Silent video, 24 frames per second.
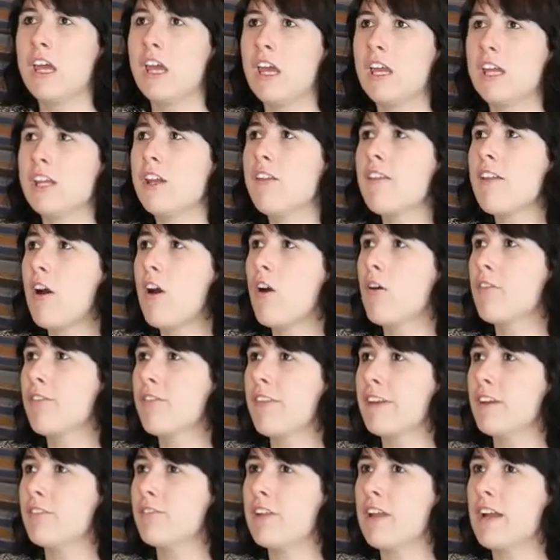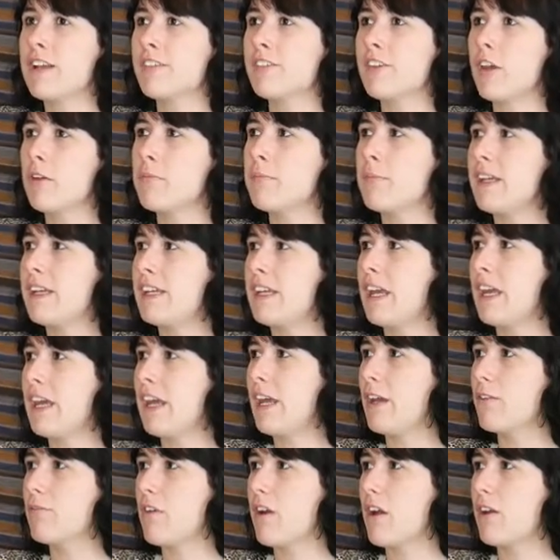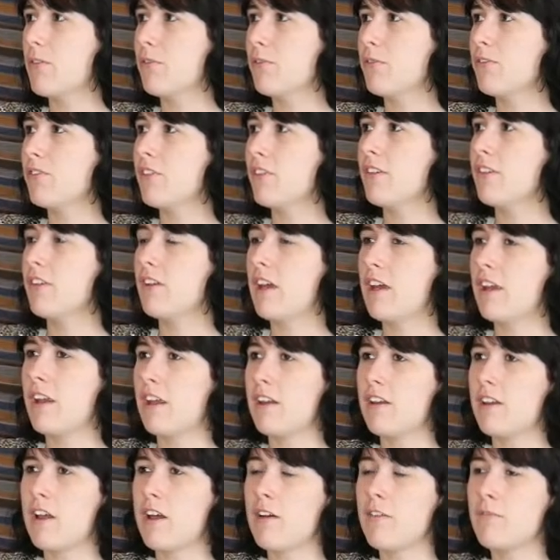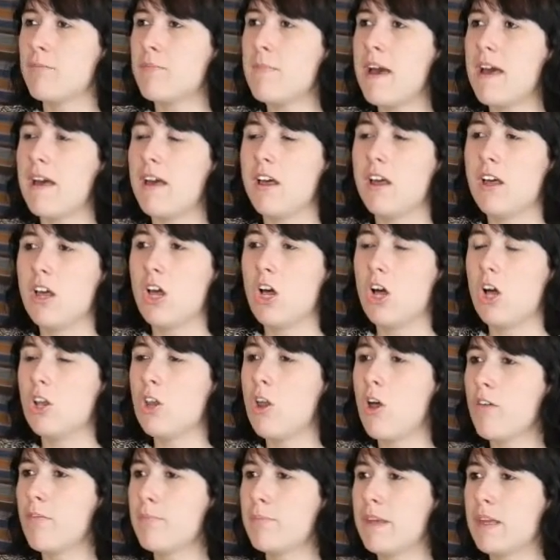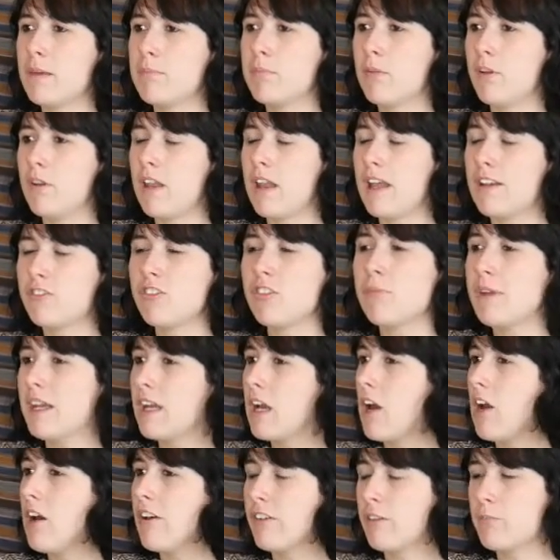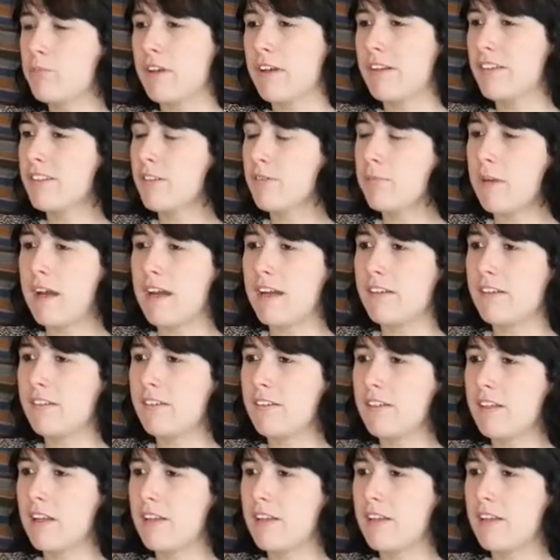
You know that whole thing of like don't meet your heroes, and I've met a lot of people, like Jimmy Carr springs to mind.